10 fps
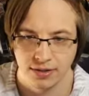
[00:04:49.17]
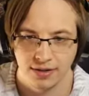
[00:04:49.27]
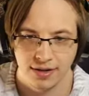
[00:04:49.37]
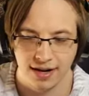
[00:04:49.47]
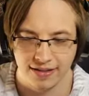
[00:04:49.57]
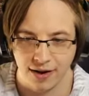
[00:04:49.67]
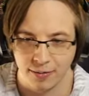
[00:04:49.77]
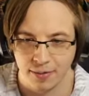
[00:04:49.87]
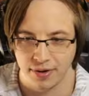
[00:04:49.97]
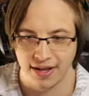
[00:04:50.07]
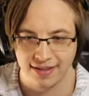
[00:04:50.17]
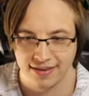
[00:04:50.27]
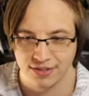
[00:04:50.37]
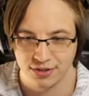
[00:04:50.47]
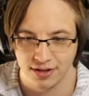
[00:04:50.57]
I, I remember, like, I
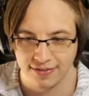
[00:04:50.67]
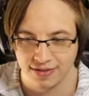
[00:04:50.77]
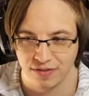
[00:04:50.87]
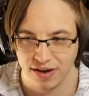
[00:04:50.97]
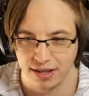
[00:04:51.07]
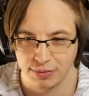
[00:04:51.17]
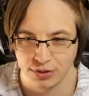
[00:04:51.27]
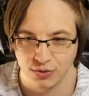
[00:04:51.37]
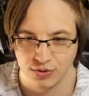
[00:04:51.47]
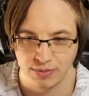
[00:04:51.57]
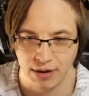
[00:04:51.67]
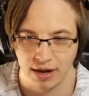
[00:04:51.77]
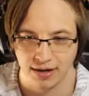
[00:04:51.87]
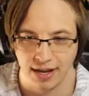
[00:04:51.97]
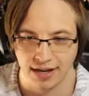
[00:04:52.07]
think I saw like the developer just
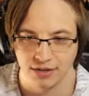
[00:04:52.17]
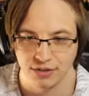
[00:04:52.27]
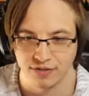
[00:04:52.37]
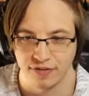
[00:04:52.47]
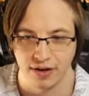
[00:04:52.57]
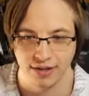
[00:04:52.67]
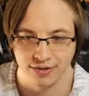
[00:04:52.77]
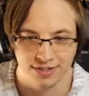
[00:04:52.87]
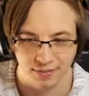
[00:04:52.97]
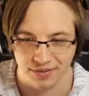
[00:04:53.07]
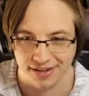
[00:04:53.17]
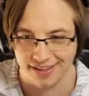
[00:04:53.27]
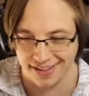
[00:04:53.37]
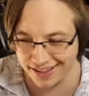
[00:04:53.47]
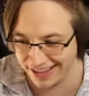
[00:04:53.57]
respond like, cause it's funny or something.
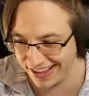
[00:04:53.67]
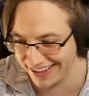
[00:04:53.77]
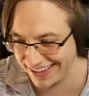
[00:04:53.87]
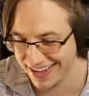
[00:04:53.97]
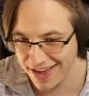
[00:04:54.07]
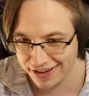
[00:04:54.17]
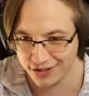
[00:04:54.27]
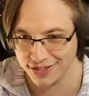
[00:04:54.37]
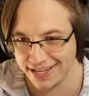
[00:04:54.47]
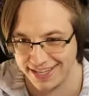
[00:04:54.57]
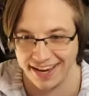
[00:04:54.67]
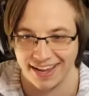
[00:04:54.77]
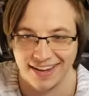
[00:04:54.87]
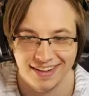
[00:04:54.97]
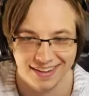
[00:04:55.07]
Like, cause I
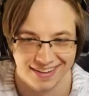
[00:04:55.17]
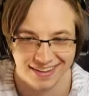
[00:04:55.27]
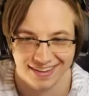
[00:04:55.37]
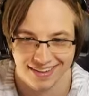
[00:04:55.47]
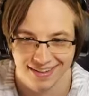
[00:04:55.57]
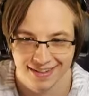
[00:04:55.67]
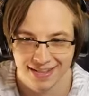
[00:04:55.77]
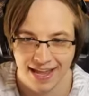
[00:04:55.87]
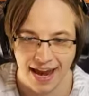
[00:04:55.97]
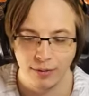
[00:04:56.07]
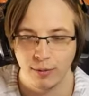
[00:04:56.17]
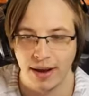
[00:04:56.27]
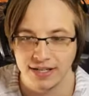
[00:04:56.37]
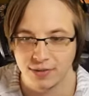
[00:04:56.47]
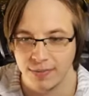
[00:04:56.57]
can. And it
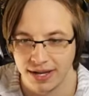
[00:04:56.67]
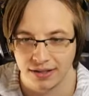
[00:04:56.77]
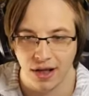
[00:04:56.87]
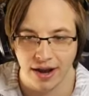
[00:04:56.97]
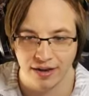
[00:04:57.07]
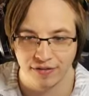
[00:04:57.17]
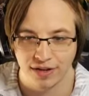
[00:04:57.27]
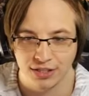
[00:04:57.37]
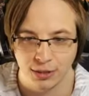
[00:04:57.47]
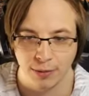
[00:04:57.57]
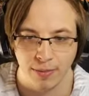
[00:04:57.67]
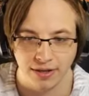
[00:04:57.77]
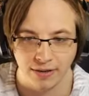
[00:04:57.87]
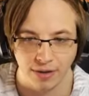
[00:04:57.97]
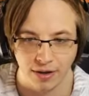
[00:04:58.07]
reminds me a lot of uh, Super
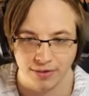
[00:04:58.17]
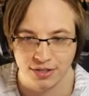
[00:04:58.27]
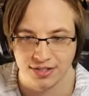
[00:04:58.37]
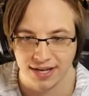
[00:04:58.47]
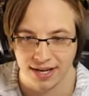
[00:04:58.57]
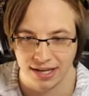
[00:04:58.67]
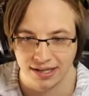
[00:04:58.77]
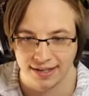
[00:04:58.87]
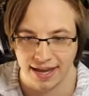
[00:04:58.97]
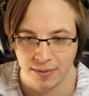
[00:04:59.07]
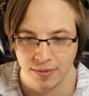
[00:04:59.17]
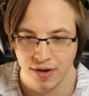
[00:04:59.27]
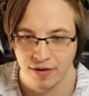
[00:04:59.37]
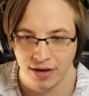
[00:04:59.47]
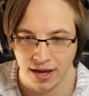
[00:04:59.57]
Monkey Ball, which is a uh, game
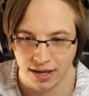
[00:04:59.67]
uh,